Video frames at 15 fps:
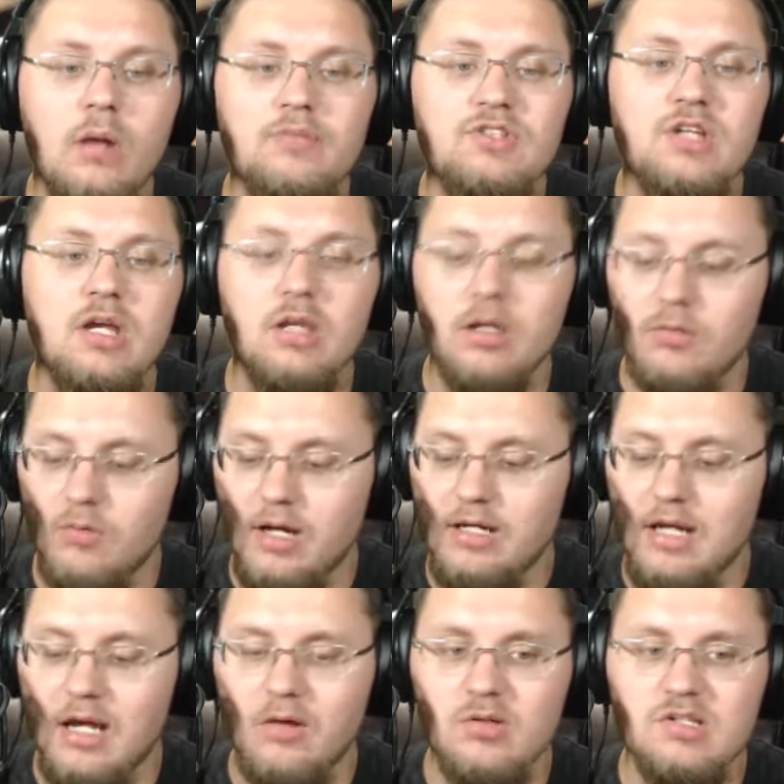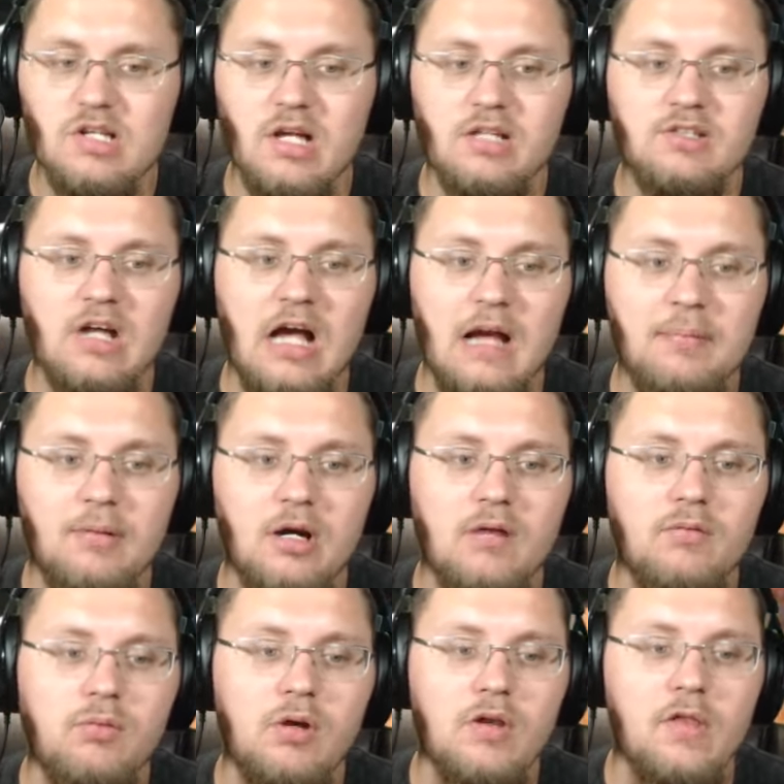I'm standing right now is on top
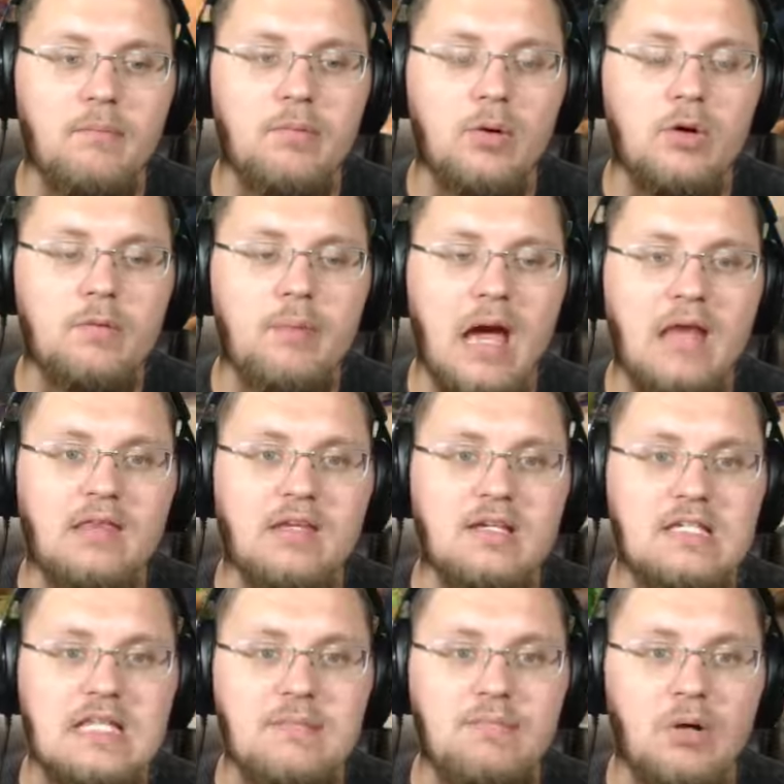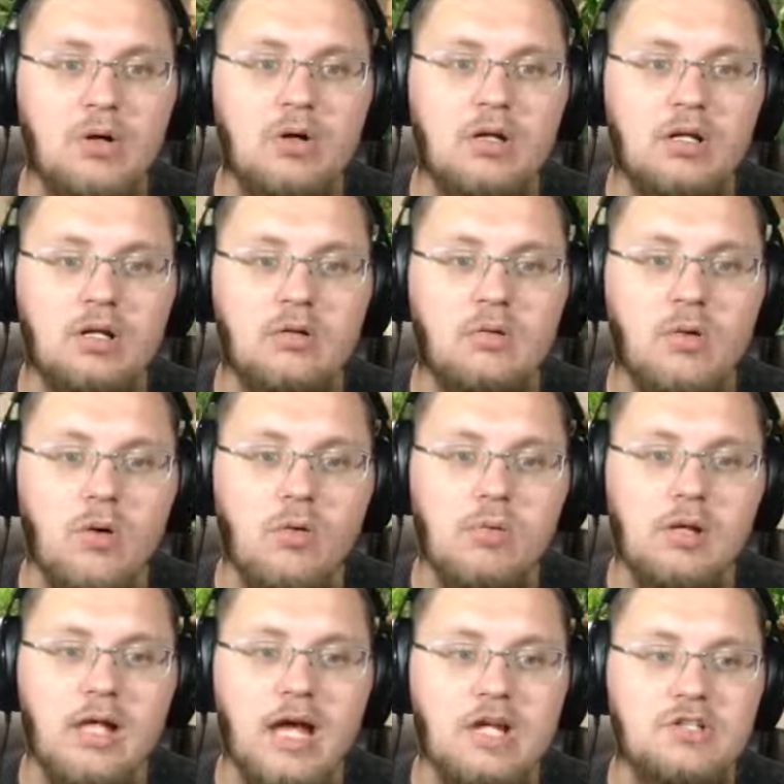of where the bird bath is. The bird crow
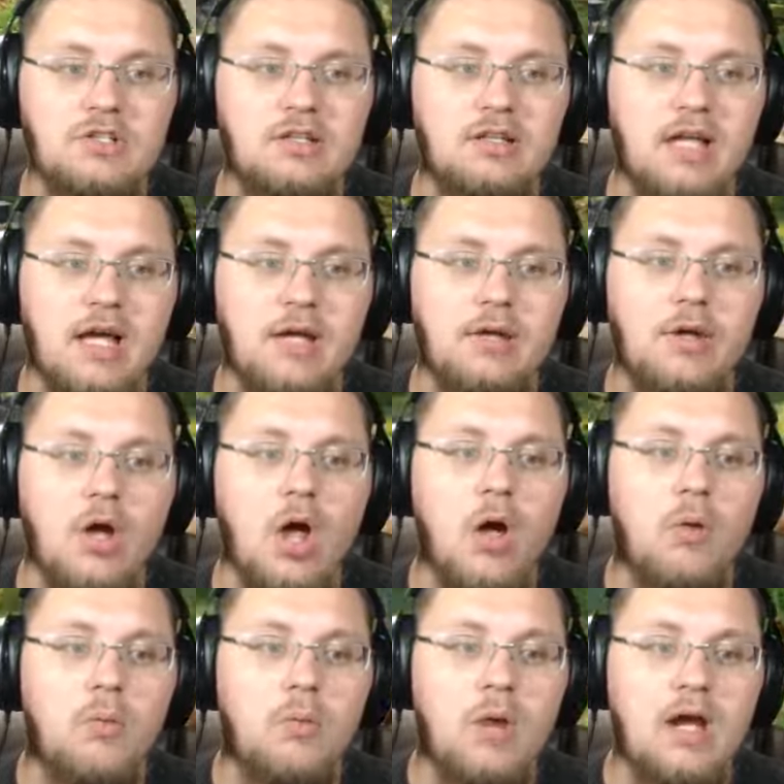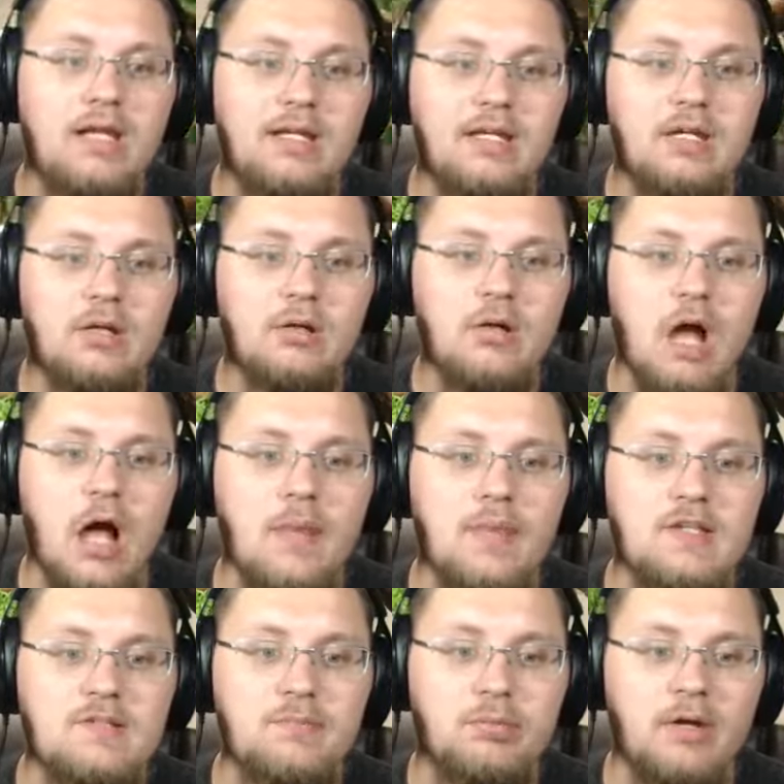will actually land right here on
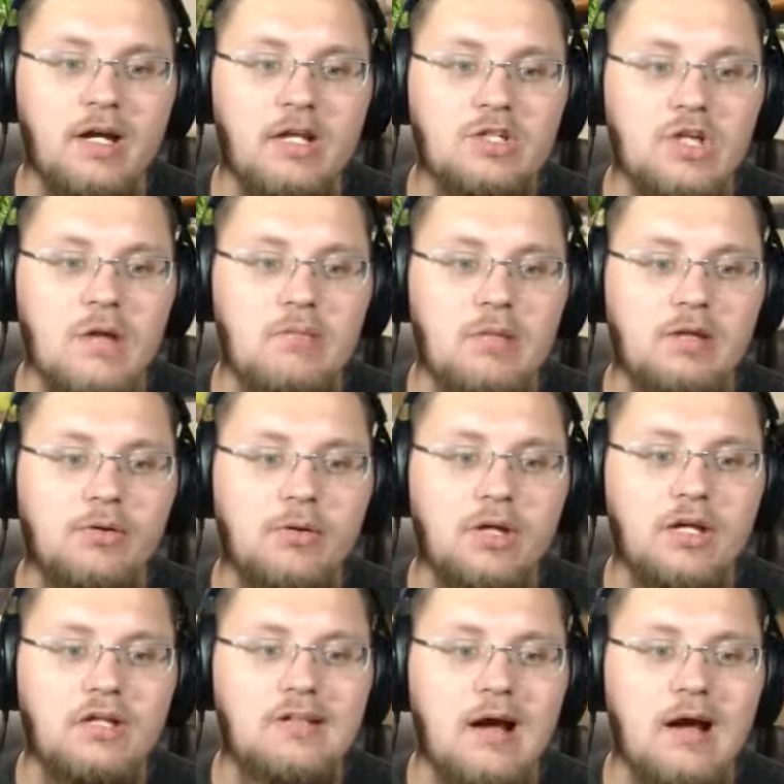this branch and be looking